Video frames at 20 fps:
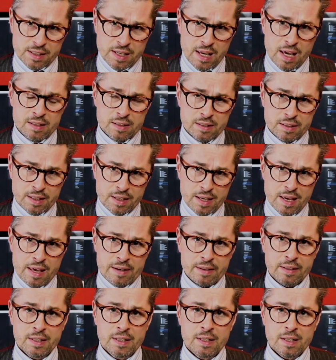again and
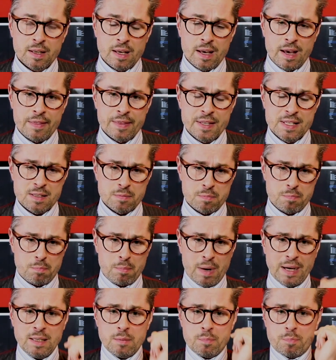again. And this
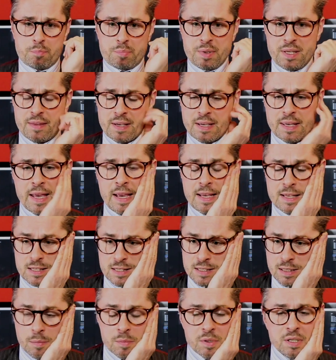might be the case
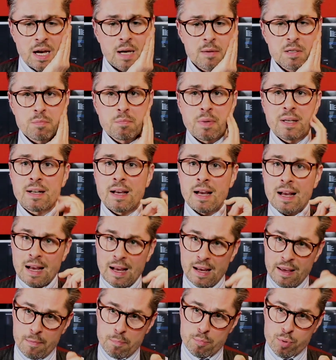sometimes, but
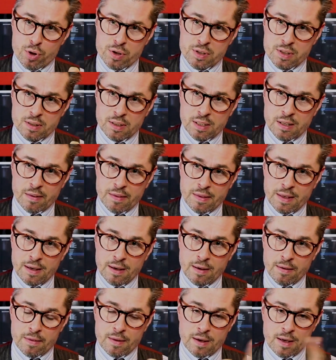I personally
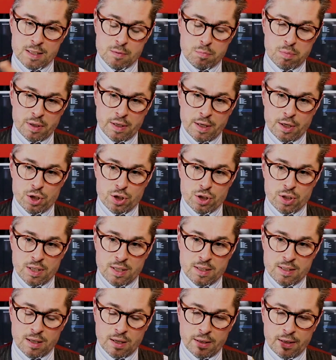think the explanation
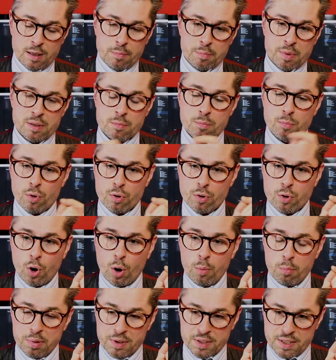is a little bit more
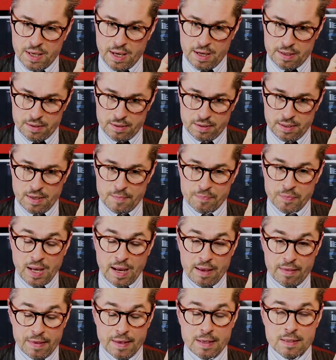complicated.
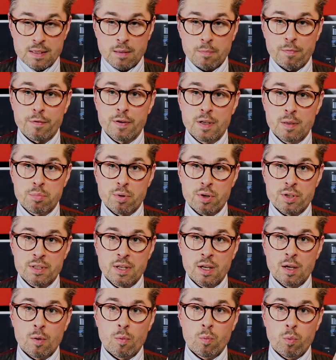I think some flippers
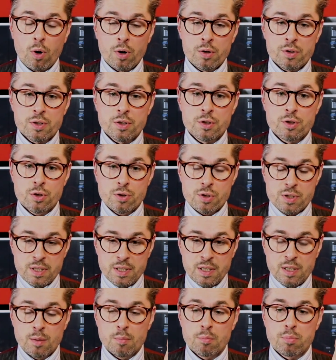want to
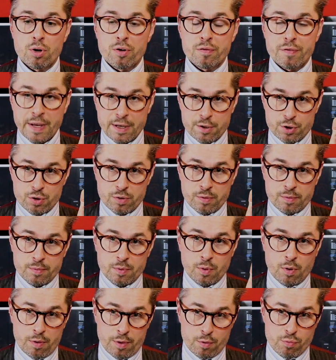see perfection
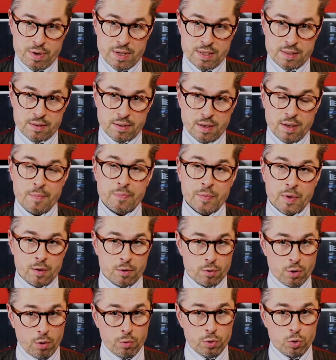on the wrist.
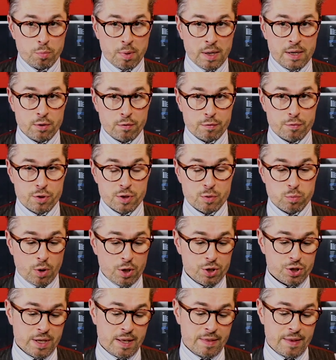You know, you buy your first
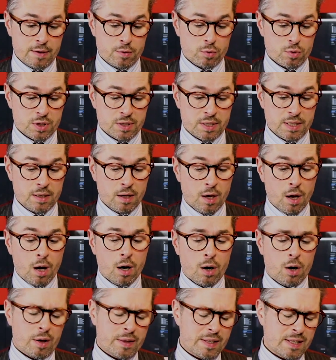watch and then you see,
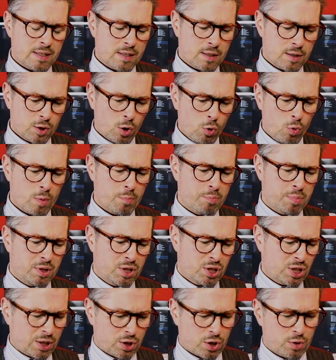oh, this is
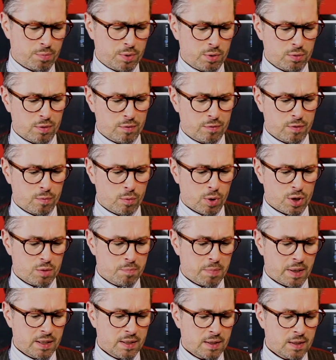such a beautiful watch,
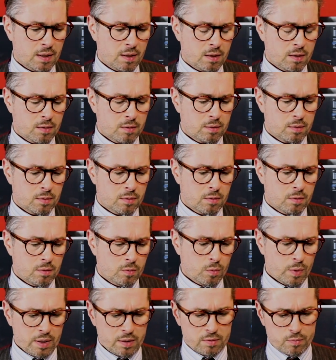but
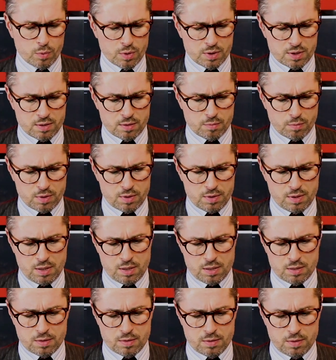wait, what's
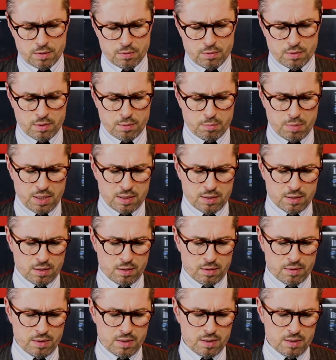this here on the
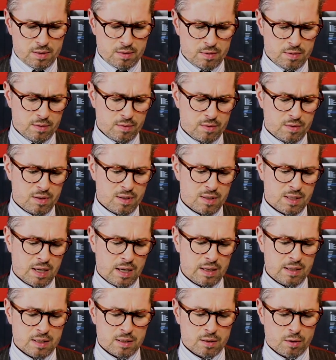bezel? This
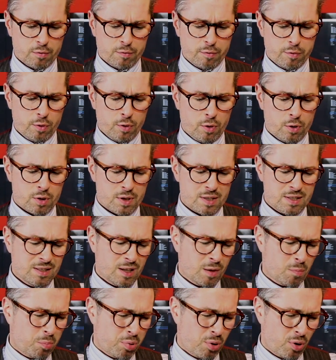design is not flawless,
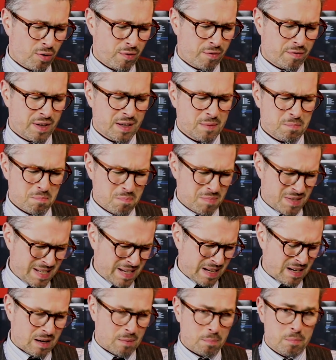not perfect,
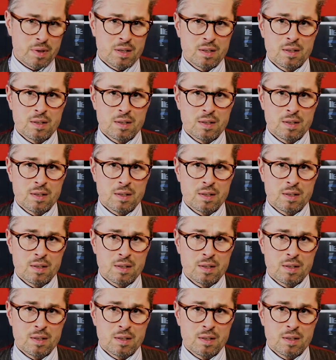damn.